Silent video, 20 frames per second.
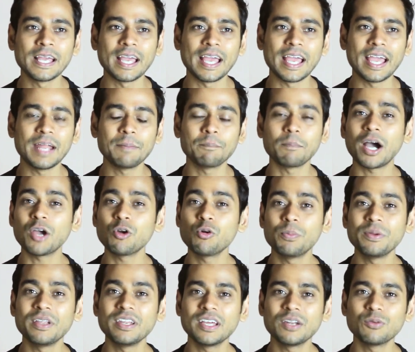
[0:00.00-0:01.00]
And my
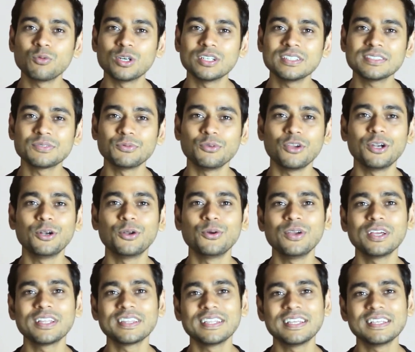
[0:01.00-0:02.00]
opinion was, we are
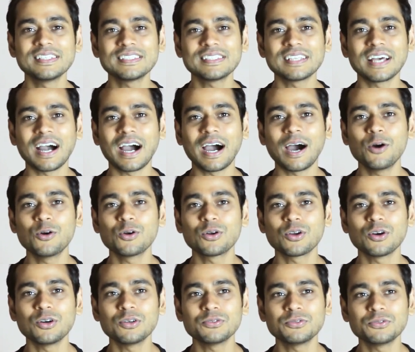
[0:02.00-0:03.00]
doing this out
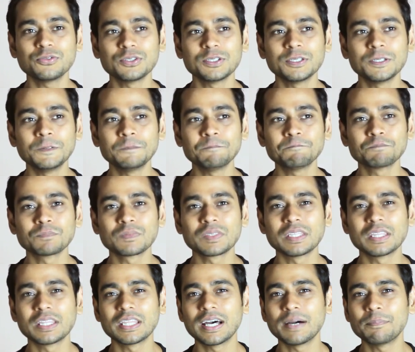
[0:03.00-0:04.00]
of
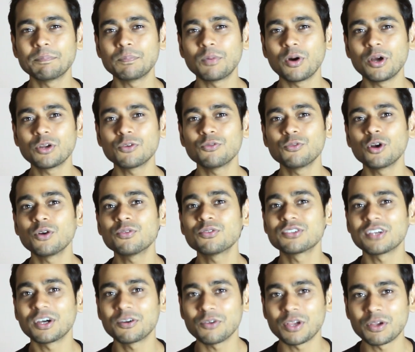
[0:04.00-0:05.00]
the point of view of
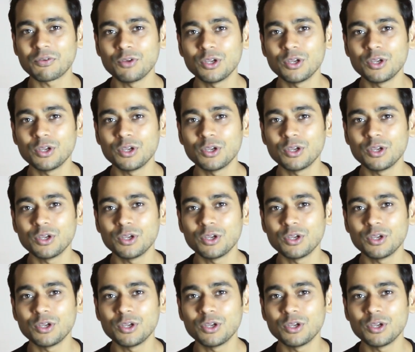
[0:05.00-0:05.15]
serving.